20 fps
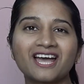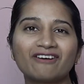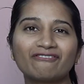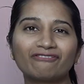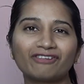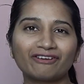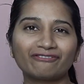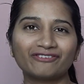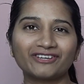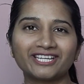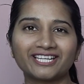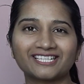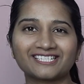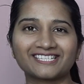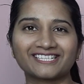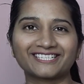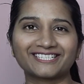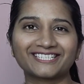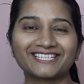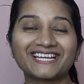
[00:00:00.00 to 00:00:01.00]

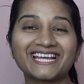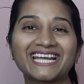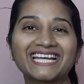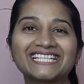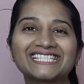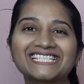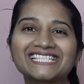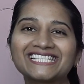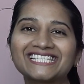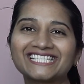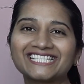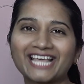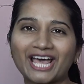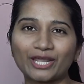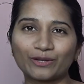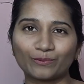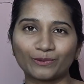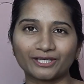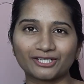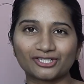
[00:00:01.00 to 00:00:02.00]
Fluffernutter is a
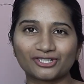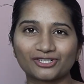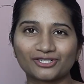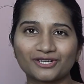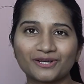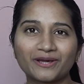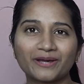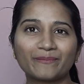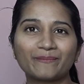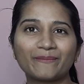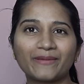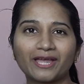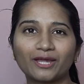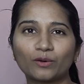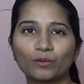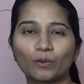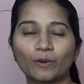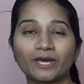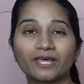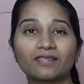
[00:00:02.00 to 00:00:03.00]
sandwich
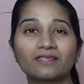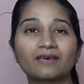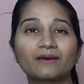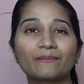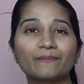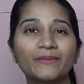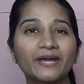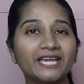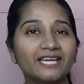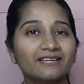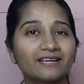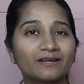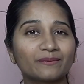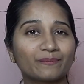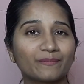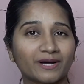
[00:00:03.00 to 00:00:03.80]
made with peanut